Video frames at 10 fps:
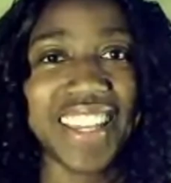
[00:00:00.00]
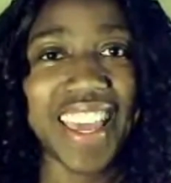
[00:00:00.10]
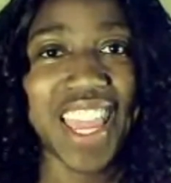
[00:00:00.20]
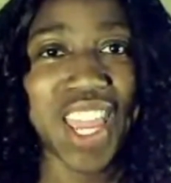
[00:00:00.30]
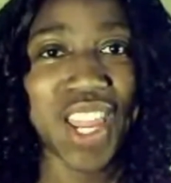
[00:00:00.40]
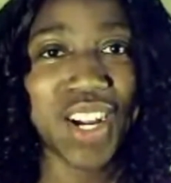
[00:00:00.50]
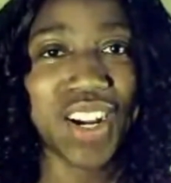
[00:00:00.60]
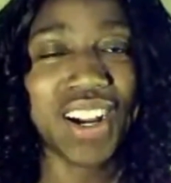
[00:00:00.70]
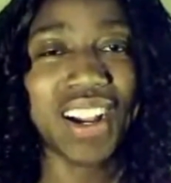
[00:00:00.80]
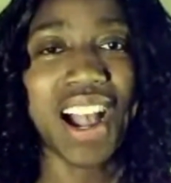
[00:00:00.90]

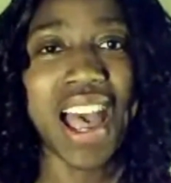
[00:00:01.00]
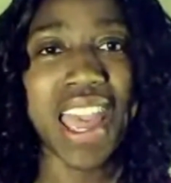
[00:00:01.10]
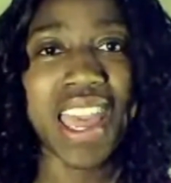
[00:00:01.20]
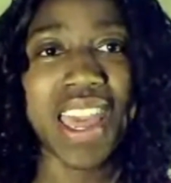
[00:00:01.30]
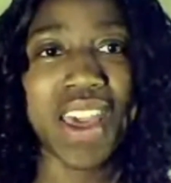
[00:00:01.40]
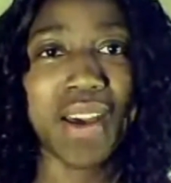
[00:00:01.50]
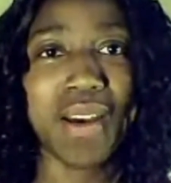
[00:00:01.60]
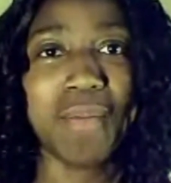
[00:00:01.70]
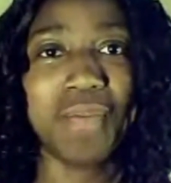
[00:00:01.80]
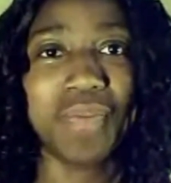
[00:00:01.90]
Here. I
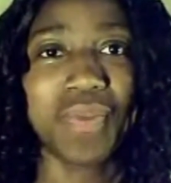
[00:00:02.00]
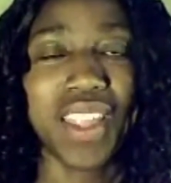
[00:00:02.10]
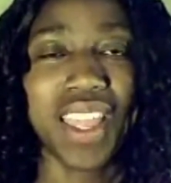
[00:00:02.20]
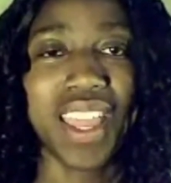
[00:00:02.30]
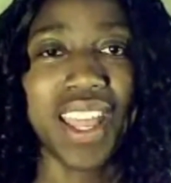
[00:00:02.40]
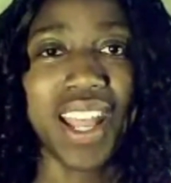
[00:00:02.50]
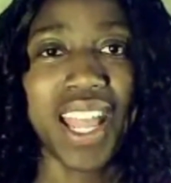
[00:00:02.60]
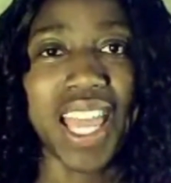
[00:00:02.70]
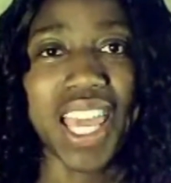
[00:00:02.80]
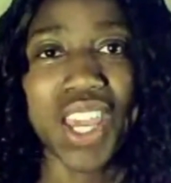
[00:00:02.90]
am
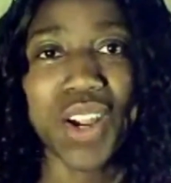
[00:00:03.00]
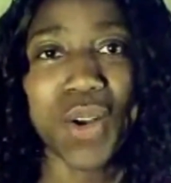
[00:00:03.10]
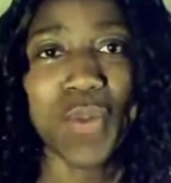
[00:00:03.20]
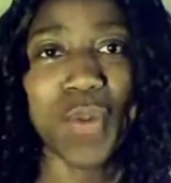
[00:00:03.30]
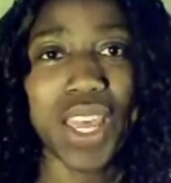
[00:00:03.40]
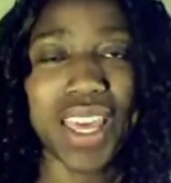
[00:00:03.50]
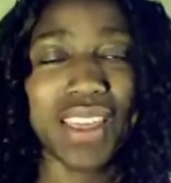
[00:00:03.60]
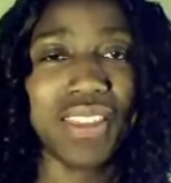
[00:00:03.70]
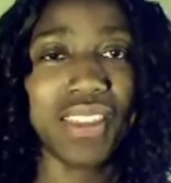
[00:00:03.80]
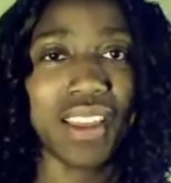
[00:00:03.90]
here with
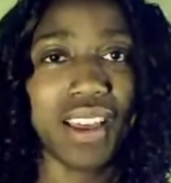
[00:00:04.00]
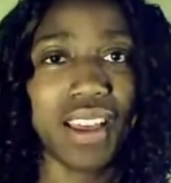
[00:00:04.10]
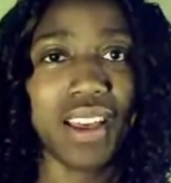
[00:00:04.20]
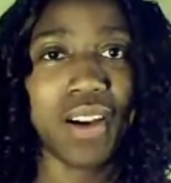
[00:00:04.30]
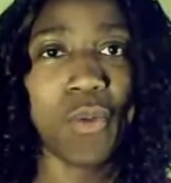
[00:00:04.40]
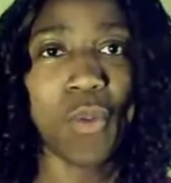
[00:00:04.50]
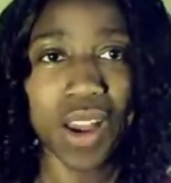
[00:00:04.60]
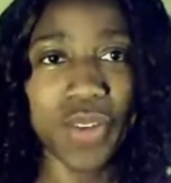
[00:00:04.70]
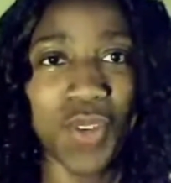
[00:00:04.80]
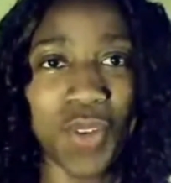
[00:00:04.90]
a
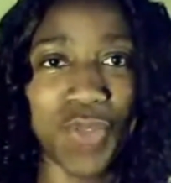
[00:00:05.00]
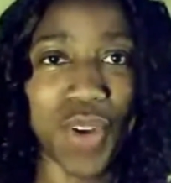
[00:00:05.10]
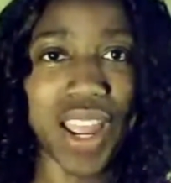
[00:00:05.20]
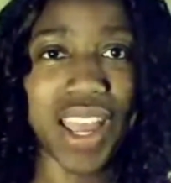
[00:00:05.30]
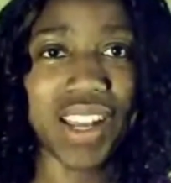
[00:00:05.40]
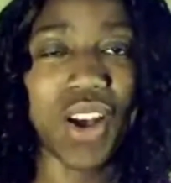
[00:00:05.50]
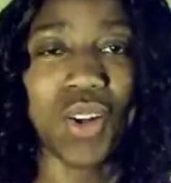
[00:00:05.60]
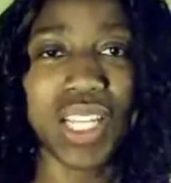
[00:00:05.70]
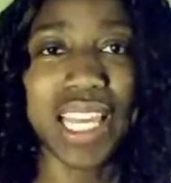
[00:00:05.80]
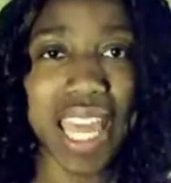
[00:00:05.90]
wonderful friend,
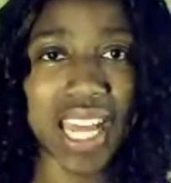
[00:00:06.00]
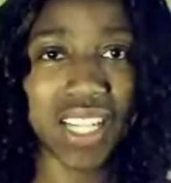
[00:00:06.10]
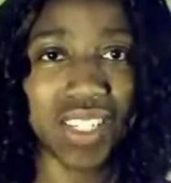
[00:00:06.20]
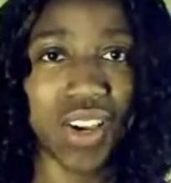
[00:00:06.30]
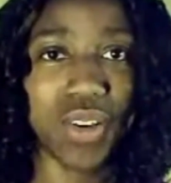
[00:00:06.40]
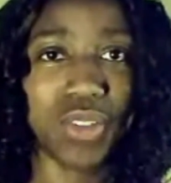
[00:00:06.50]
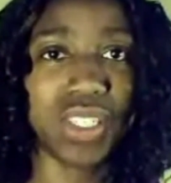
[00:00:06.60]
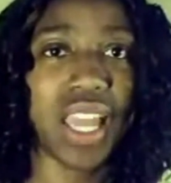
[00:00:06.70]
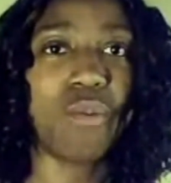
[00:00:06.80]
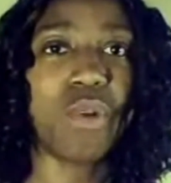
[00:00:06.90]
Oli Cantos,
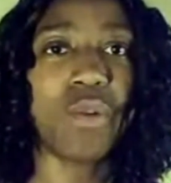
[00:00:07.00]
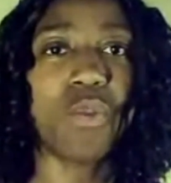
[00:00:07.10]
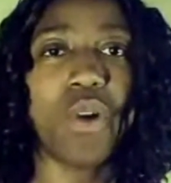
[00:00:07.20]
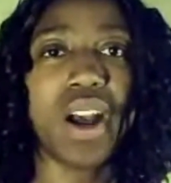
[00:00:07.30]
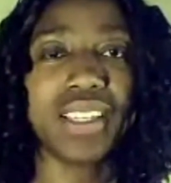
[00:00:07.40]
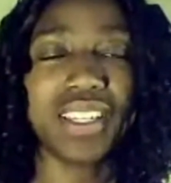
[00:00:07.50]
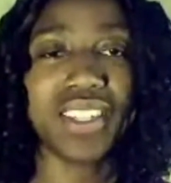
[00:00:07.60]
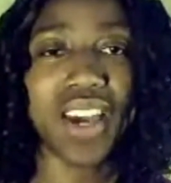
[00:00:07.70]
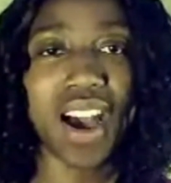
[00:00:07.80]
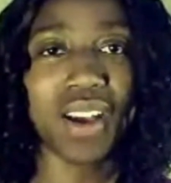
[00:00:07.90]
and we want to
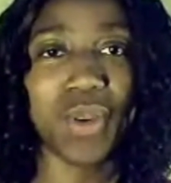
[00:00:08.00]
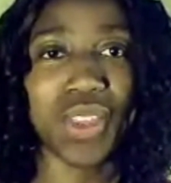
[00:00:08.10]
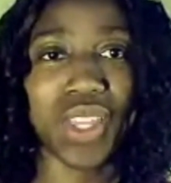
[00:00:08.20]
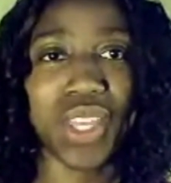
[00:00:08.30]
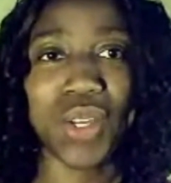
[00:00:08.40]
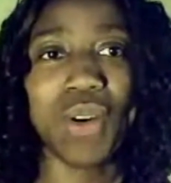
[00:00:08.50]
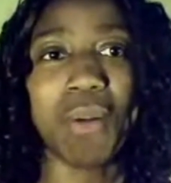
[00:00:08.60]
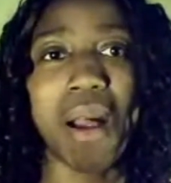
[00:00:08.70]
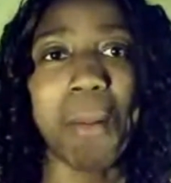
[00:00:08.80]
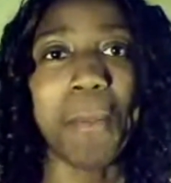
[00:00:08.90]
talk with you
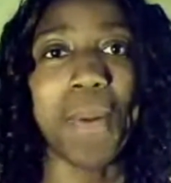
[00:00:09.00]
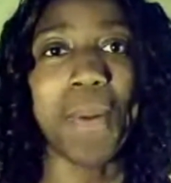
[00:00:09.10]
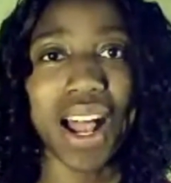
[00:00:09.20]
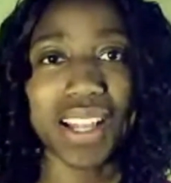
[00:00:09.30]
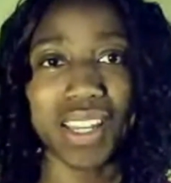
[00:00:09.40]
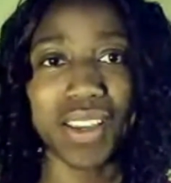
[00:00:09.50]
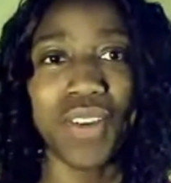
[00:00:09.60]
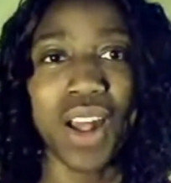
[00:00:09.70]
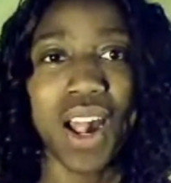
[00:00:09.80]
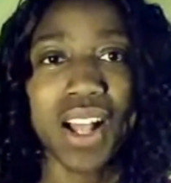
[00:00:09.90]
about
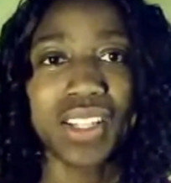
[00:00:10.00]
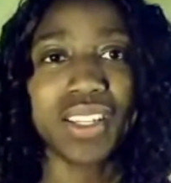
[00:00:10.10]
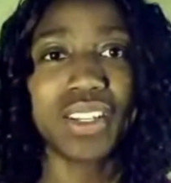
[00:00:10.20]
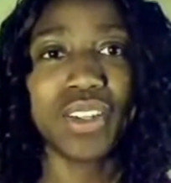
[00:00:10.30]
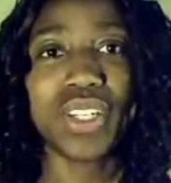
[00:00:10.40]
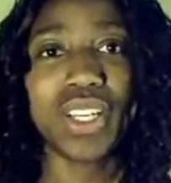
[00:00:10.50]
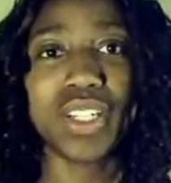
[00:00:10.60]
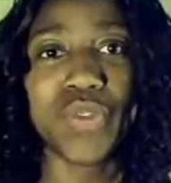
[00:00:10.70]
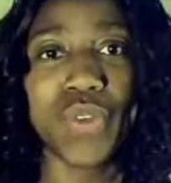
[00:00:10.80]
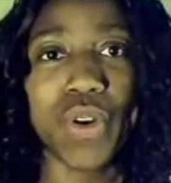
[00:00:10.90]
positive
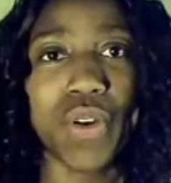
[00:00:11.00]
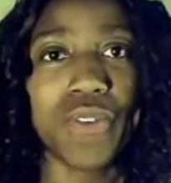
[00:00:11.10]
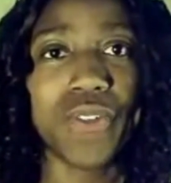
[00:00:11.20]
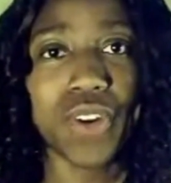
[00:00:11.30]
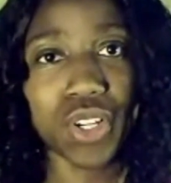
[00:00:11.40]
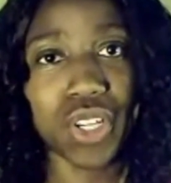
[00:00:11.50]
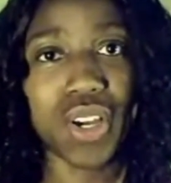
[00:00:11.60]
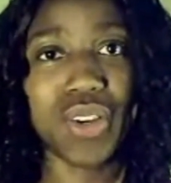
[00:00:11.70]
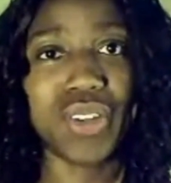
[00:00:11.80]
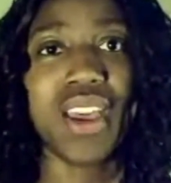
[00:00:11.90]
solutions for
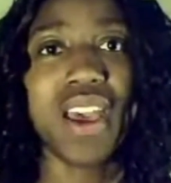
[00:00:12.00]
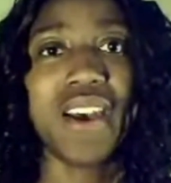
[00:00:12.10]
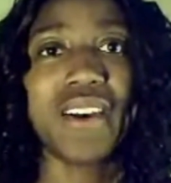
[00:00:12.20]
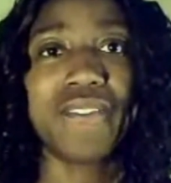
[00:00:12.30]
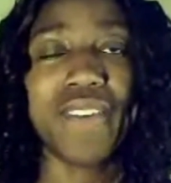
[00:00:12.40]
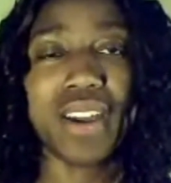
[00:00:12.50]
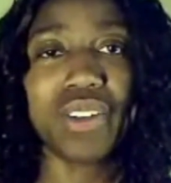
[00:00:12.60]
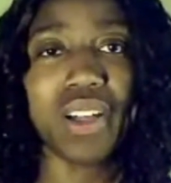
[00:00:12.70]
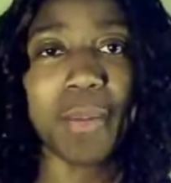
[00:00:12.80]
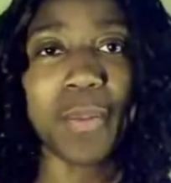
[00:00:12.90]
furloughed
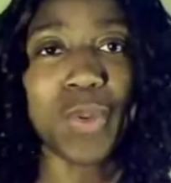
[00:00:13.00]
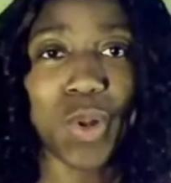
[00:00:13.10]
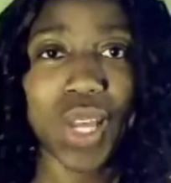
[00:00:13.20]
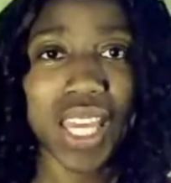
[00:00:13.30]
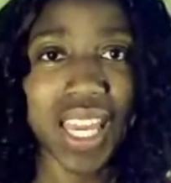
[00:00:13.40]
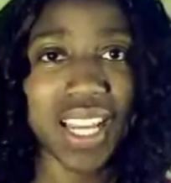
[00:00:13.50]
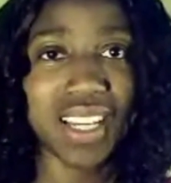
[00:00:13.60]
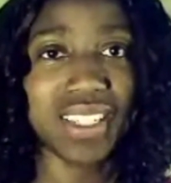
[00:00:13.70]
federal employees.